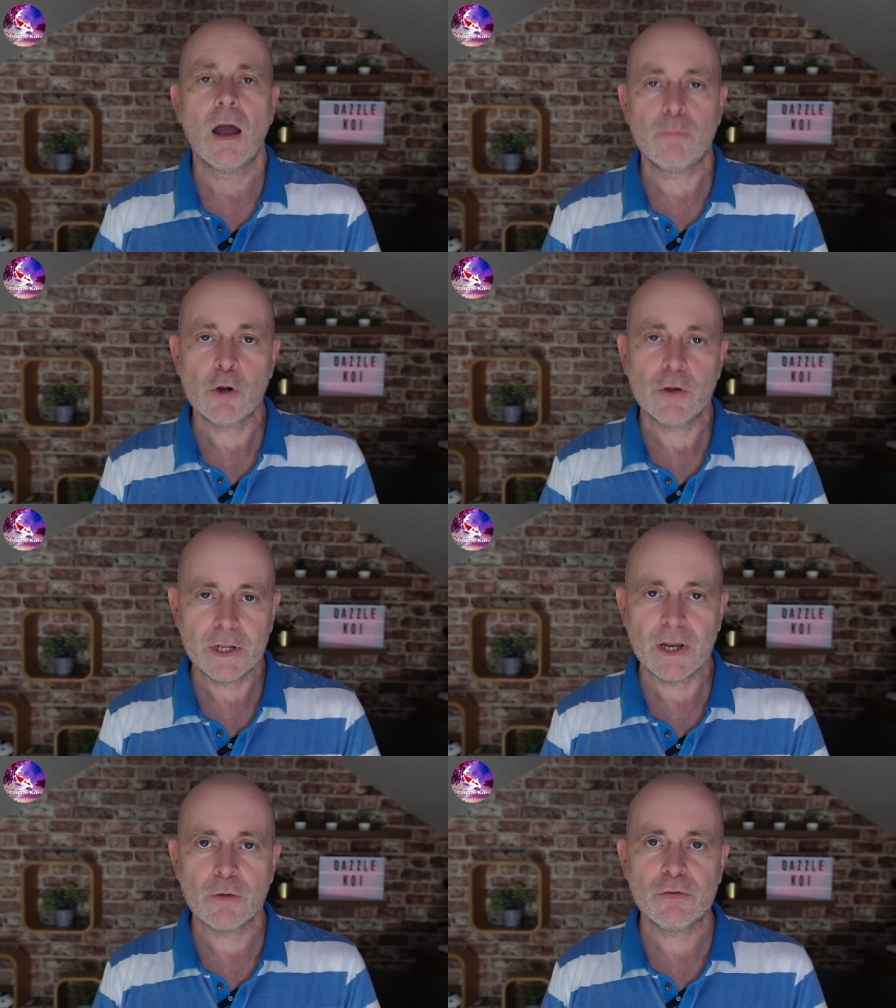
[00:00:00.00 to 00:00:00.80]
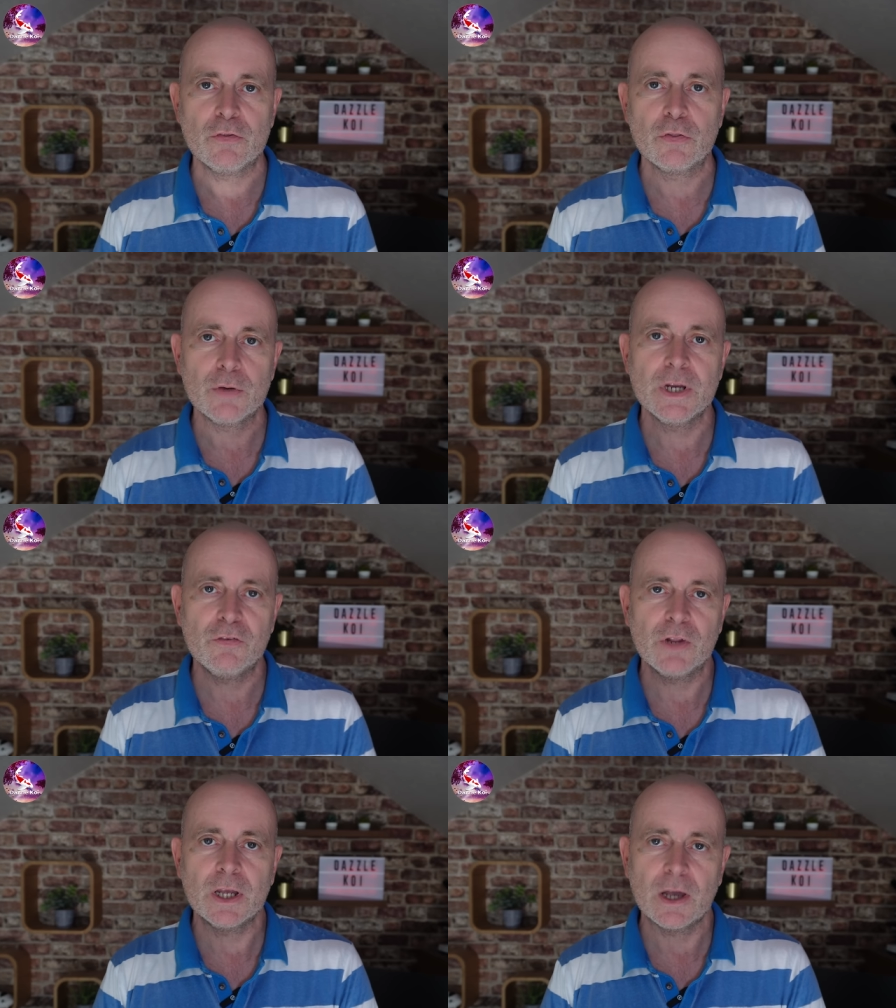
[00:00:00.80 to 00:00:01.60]
I've broken it down into three
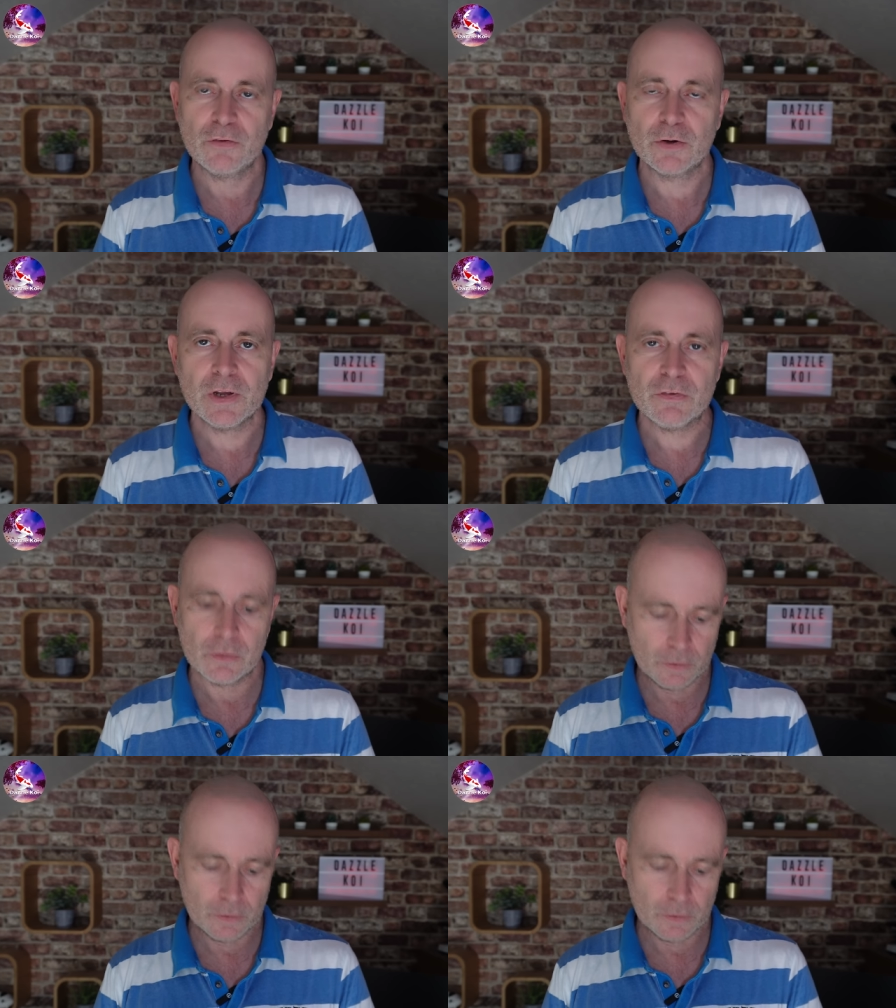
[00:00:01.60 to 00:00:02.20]
distinct categories.